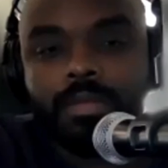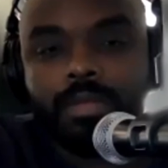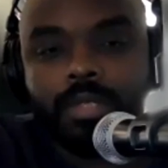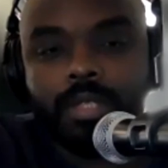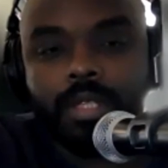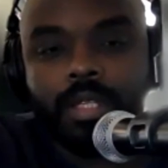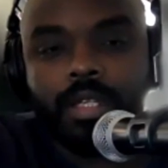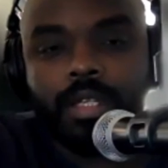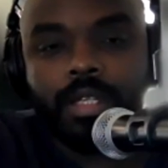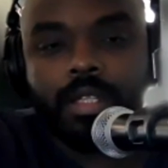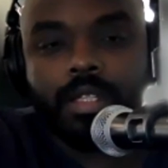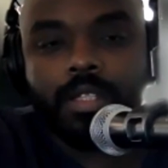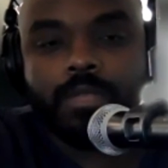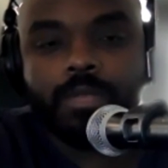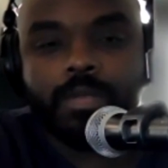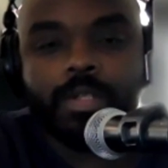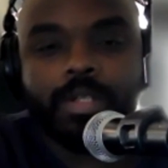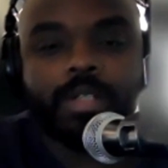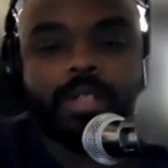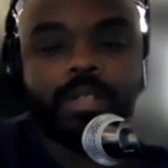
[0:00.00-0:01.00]
Yeah, that's
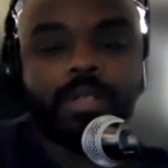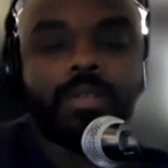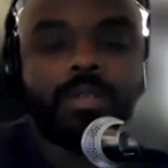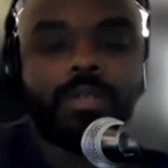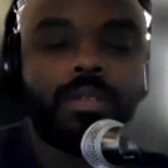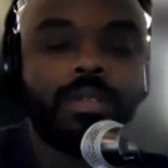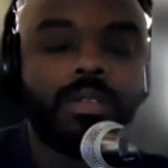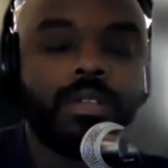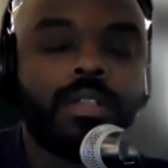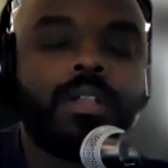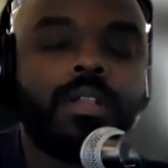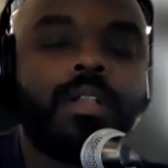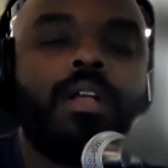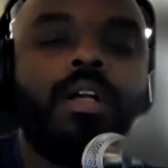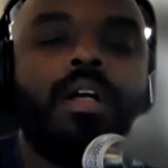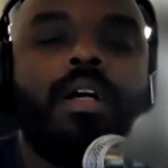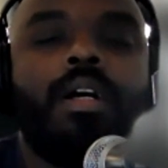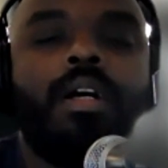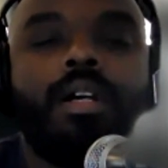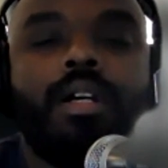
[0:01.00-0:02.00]
pretty cool.
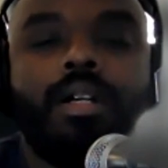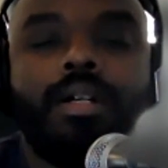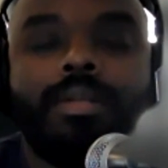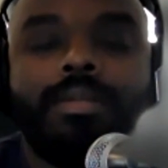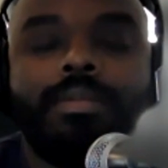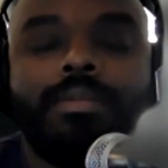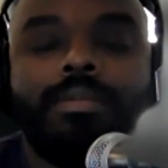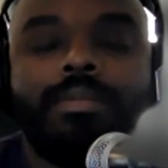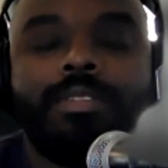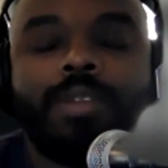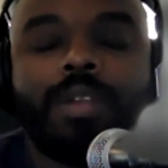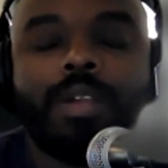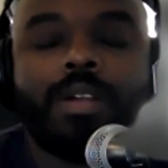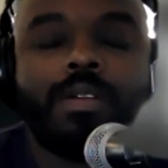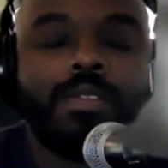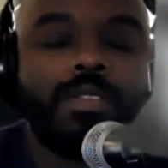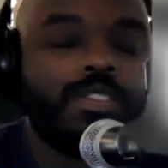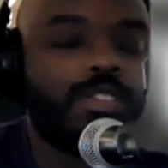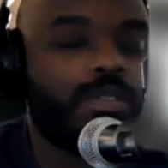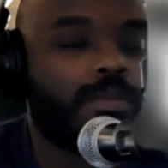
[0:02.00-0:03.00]
Before I
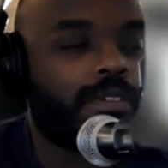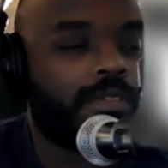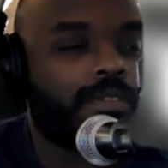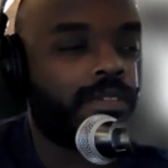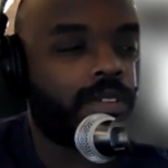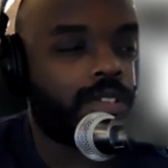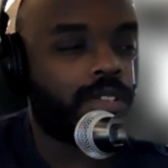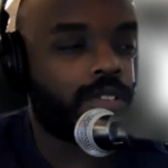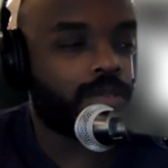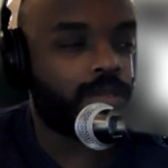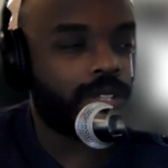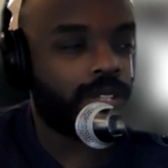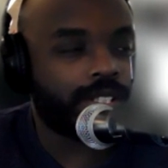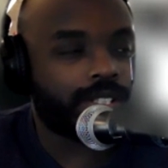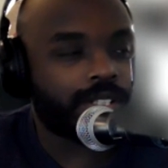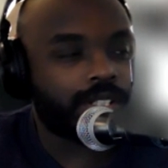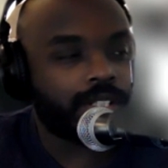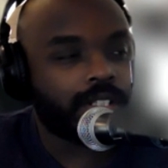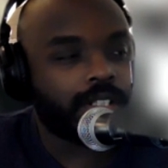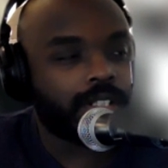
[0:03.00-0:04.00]
go into my first
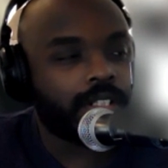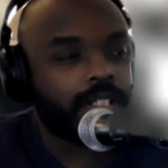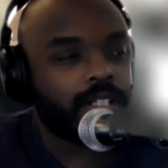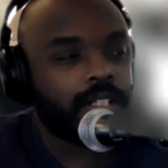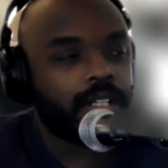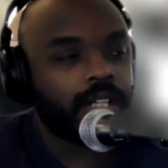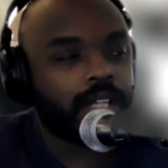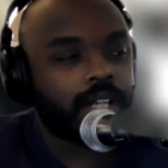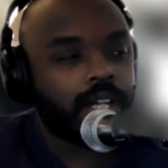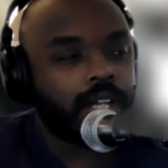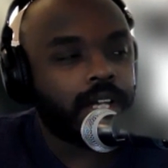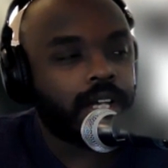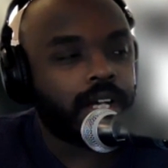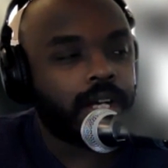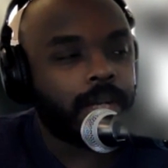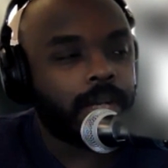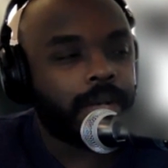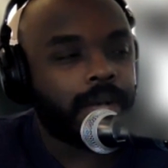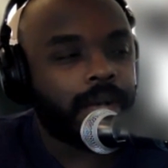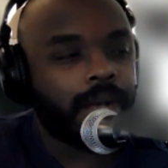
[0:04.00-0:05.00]
question,
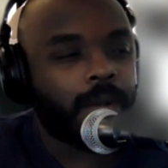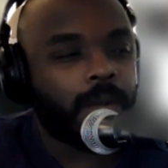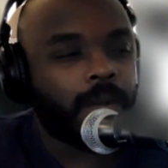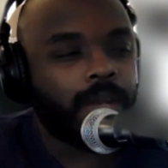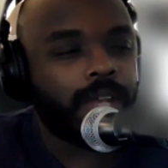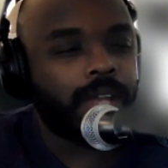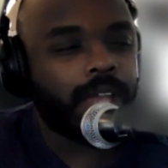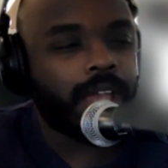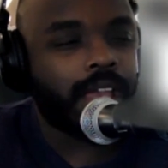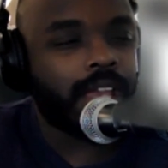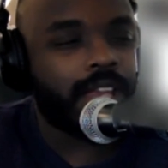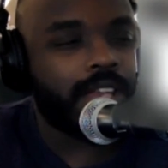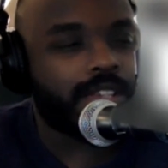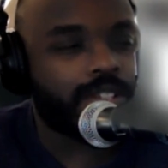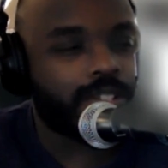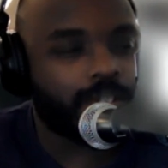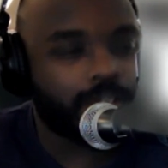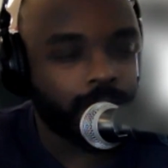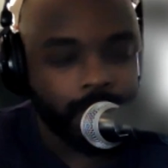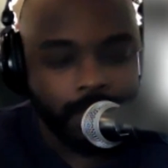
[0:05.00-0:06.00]
I want to ask
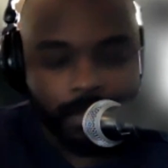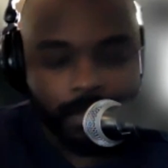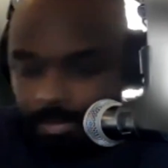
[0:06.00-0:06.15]
you,